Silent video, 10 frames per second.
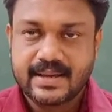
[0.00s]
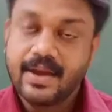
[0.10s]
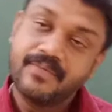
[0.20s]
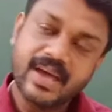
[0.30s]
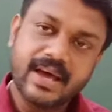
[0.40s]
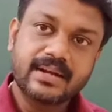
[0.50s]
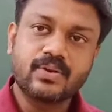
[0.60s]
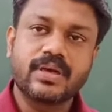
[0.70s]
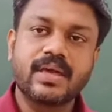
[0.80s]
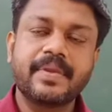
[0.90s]
We
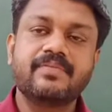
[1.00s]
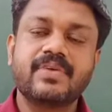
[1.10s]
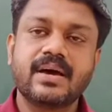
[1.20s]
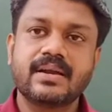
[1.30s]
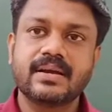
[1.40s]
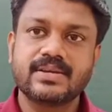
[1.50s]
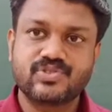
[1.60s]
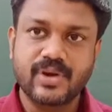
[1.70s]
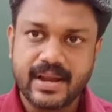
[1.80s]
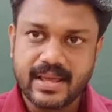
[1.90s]
are
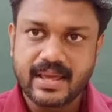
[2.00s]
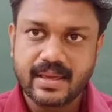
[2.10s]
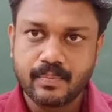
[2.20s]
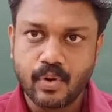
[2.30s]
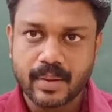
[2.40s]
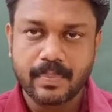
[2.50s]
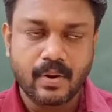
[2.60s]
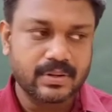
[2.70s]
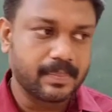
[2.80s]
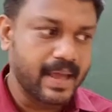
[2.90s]
studying more
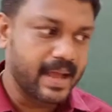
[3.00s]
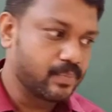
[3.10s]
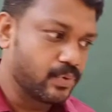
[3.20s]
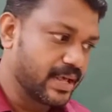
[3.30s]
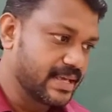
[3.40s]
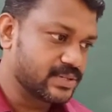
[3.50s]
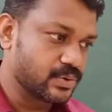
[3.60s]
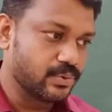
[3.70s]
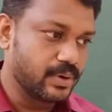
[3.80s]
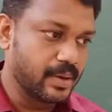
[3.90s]
about the black bodies
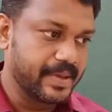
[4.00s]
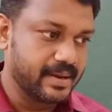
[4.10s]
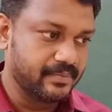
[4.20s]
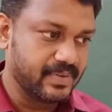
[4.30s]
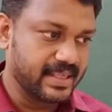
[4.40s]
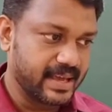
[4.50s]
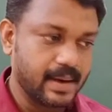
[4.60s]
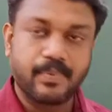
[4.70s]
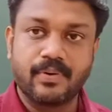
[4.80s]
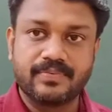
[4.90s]
with the
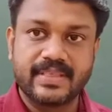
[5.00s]
help of the